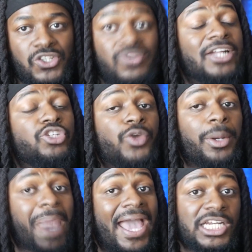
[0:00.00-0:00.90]
that you can
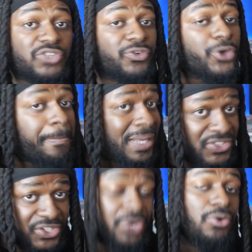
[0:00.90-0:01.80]
banish for your
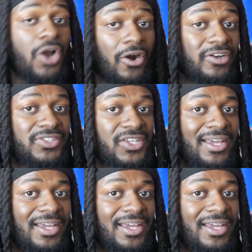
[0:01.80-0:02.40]
Bestial cards.